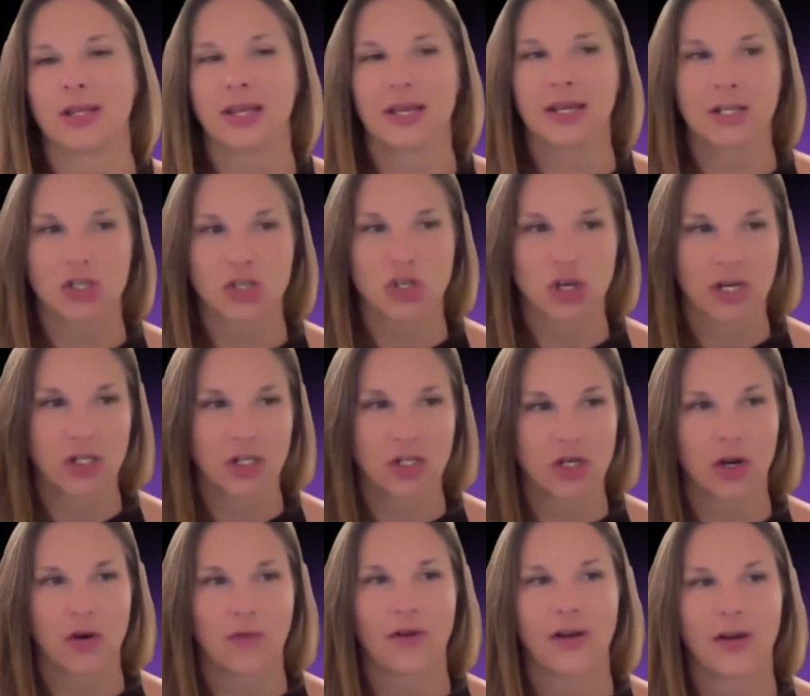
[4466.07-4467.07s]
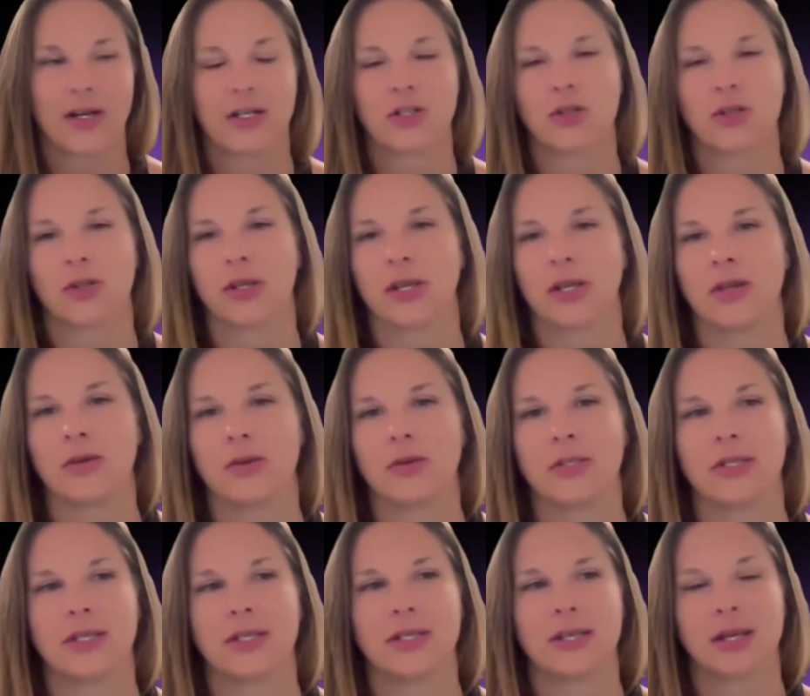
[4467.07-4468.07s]
I think it's changing our financial
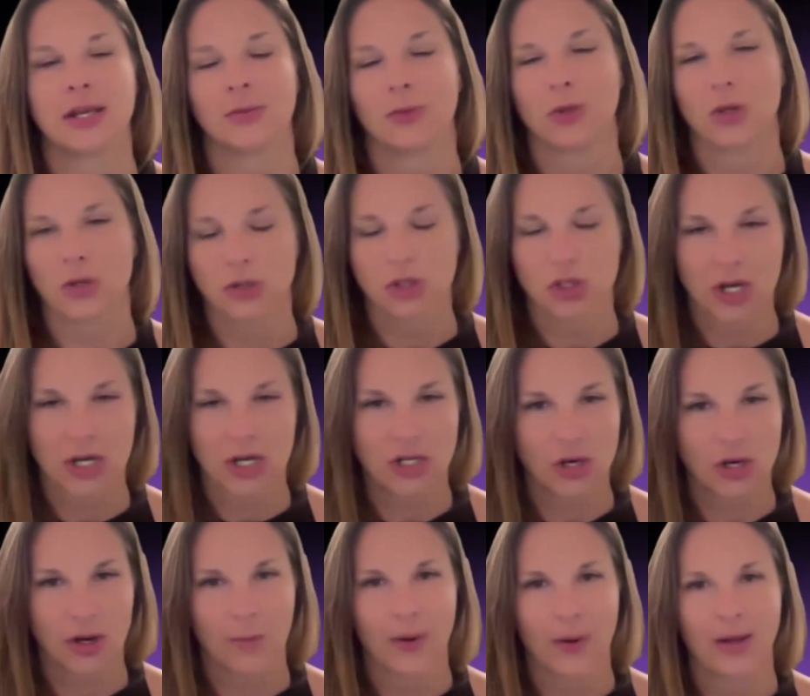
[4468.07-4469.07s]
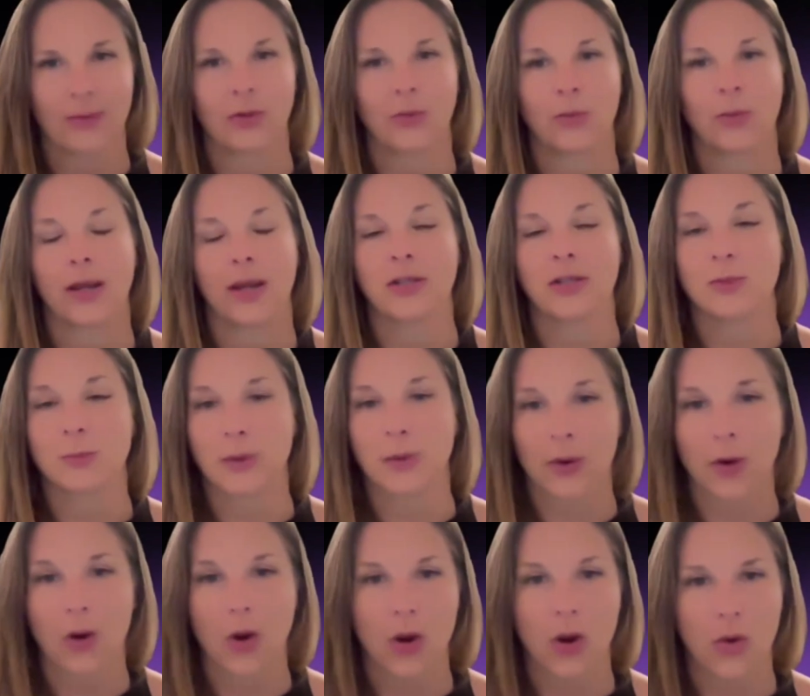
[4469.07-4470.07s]
ecosystem, it's changing our payment rails, but
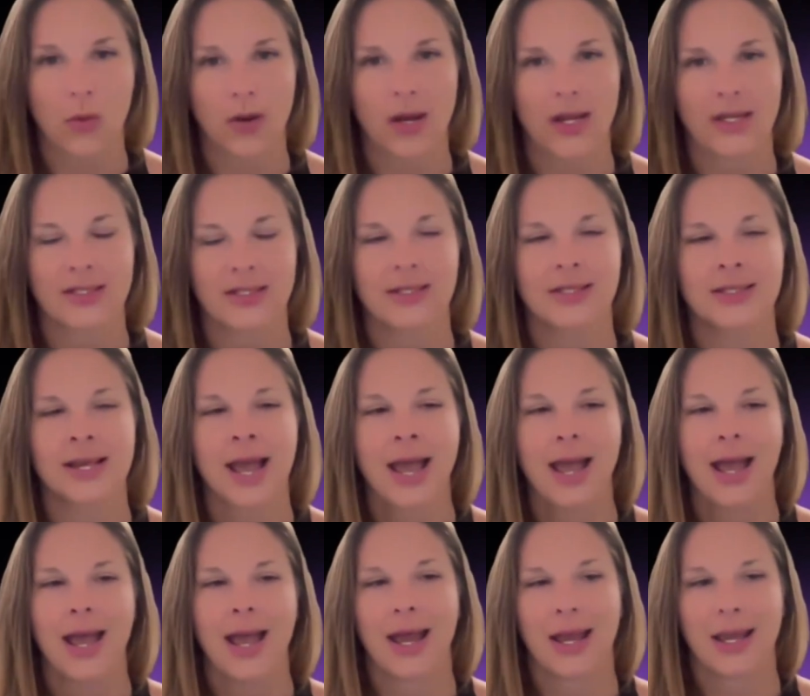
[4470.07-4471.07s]
there are risks.